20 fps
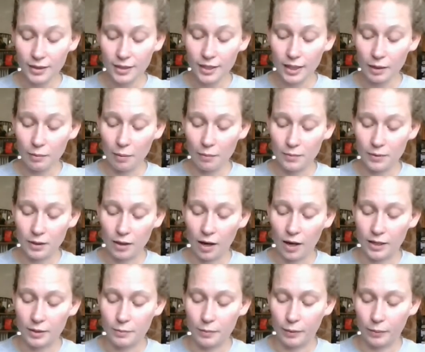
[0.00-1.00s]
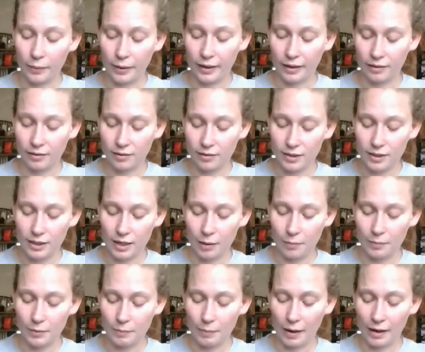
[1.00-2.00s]
"Take him up to the hospital wing,"
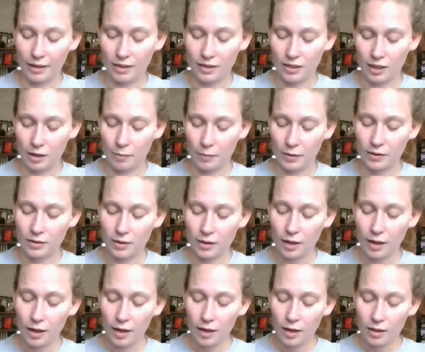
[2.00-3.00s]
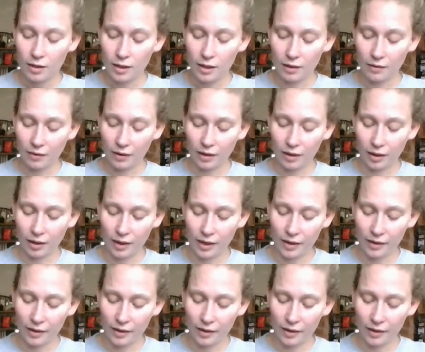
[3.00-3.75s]
Snape spat at Seamus. Then he ran on